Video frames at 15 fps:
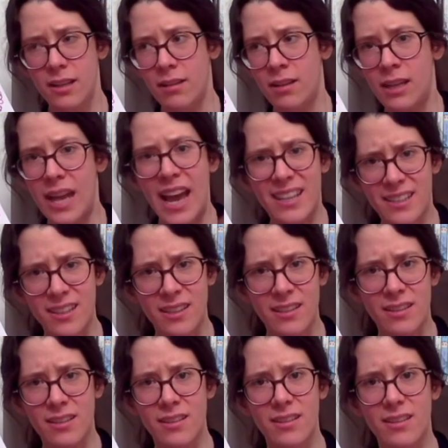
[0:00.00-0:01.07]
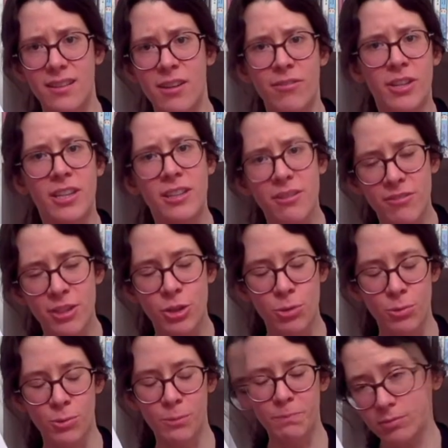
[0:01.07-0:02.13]
the essence of an
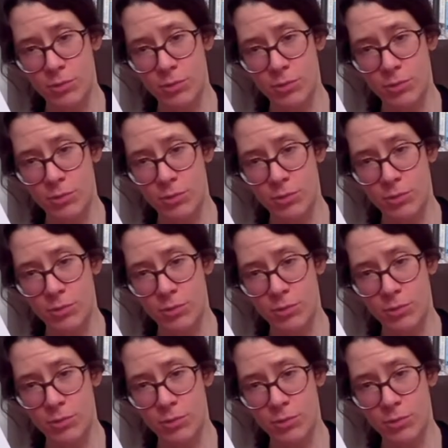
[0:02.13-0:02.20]
individual,